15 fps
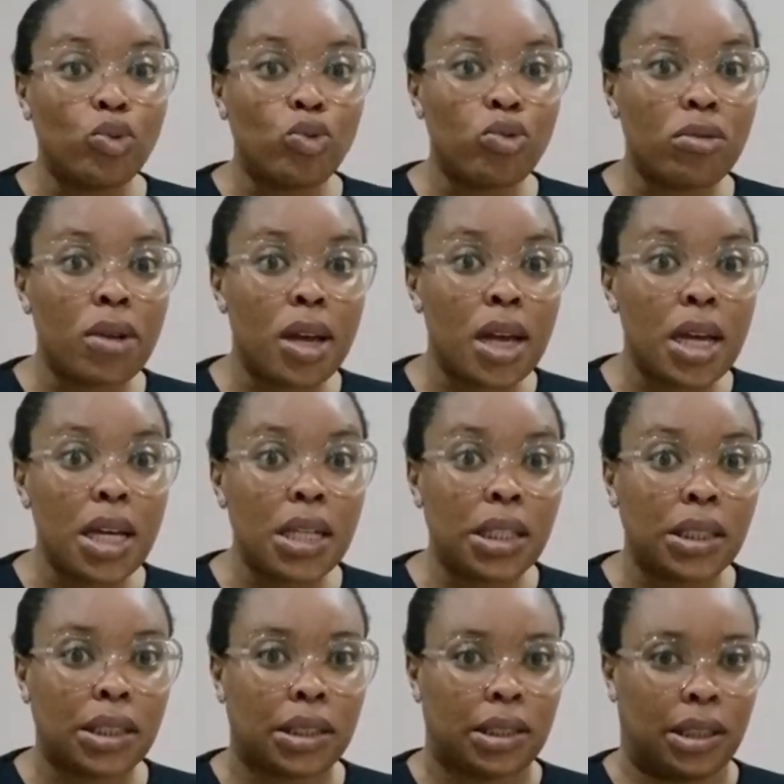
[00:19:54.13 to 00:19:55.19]
do
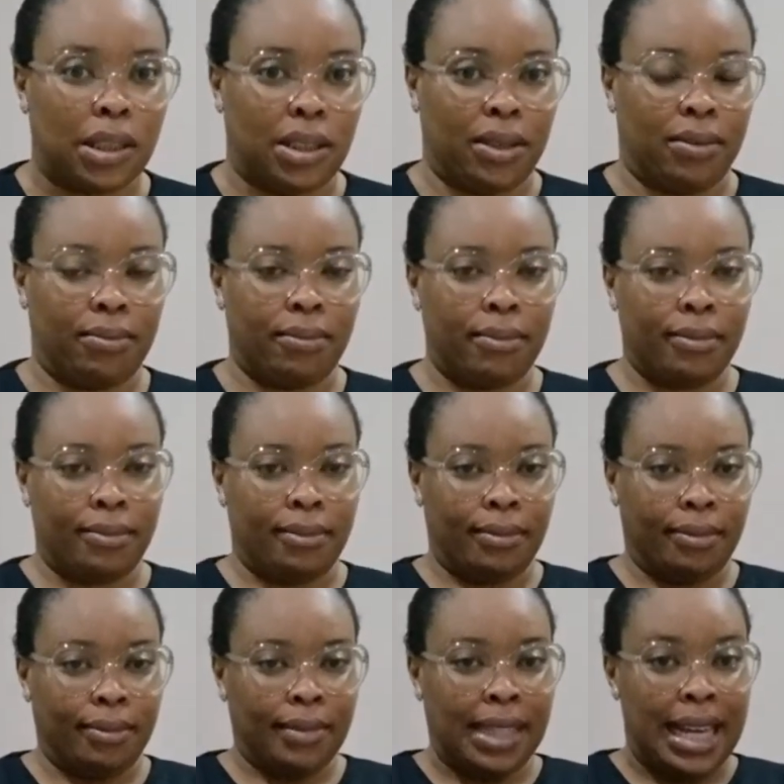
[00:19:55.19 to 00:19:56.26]
anything.
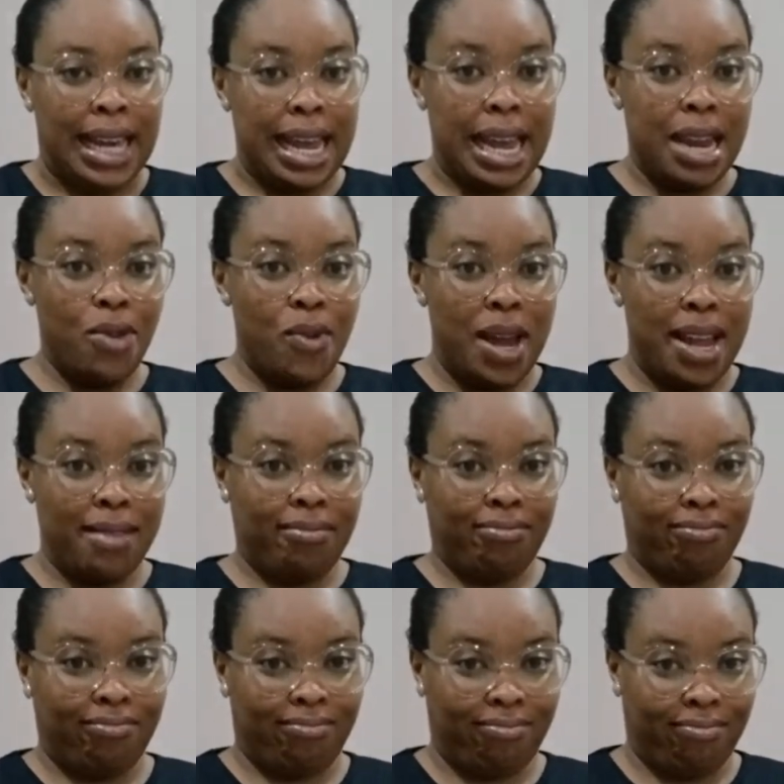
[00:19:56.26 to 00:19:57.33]
Anyway,
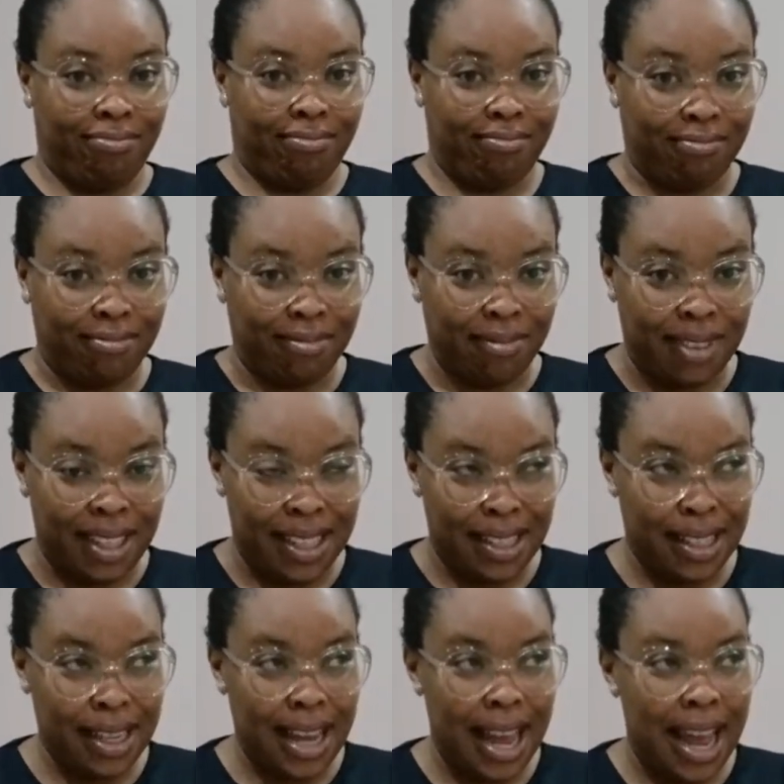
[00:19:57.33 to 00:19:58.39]

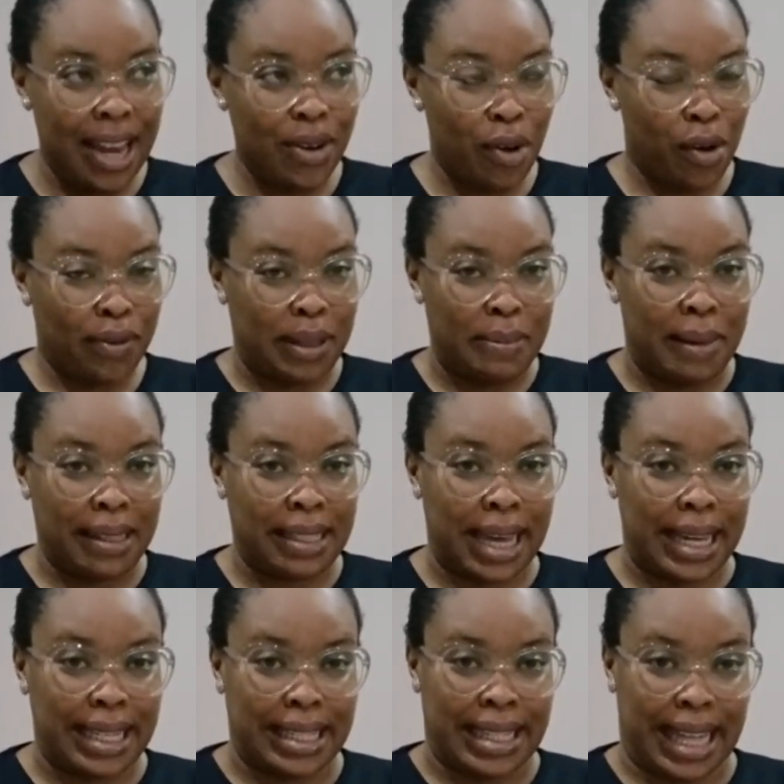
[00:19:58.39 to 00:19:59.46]
the end of the matter
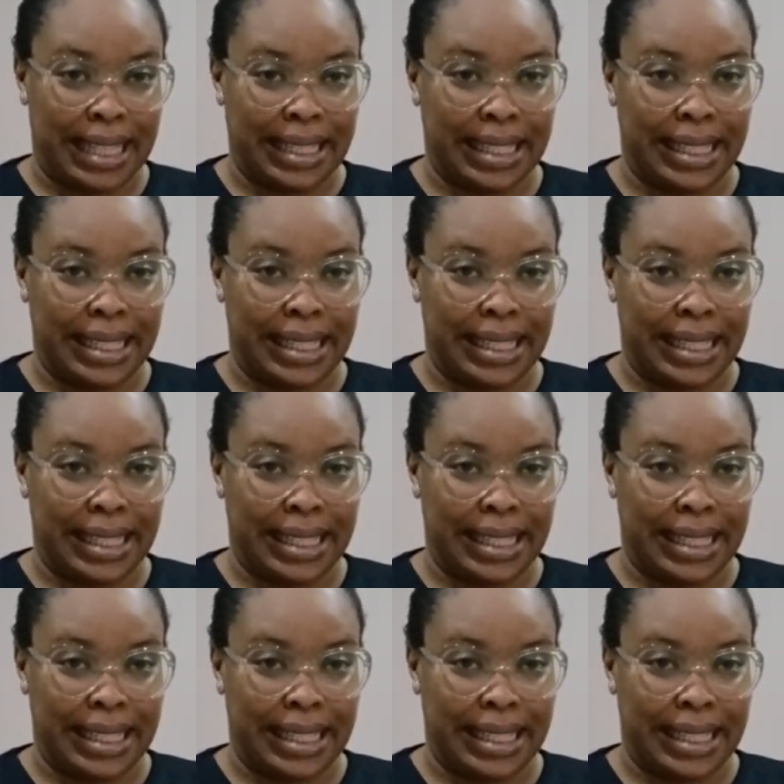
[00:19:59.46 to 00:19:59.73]
is that